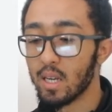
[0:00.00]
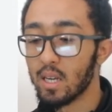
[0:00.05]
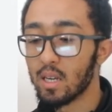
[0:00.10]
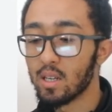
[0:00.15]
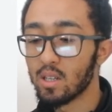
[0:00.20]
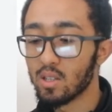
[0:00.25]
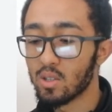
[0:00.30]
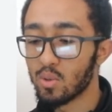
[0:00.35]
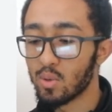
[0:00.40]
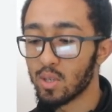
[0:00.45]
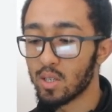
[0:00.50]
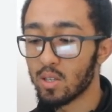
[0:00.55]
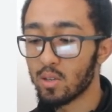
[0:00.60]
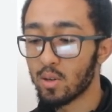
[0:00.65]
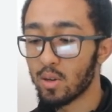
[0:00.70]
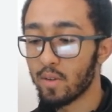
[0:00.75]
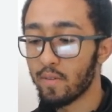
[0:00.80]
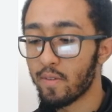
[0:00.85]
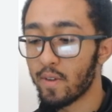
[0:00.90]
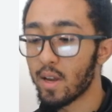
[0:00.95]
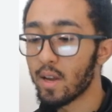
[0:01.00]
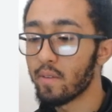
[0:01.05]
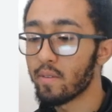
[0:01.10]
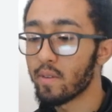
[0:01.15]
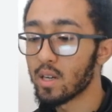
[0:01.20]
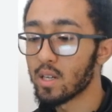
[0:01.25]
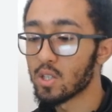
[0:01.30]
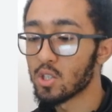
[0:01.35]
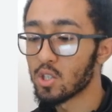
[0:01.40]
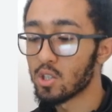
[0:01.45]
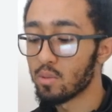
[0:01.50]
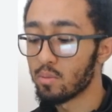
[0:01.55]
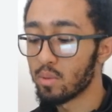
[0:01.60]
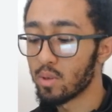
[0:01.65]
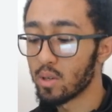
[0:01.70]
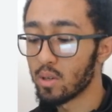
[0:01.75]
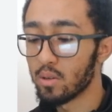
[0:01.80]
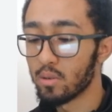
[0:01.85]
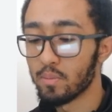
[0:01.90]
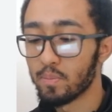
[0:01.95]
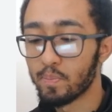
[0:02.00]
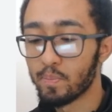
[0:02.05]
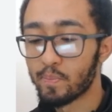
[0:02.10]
in 2025 as shown below.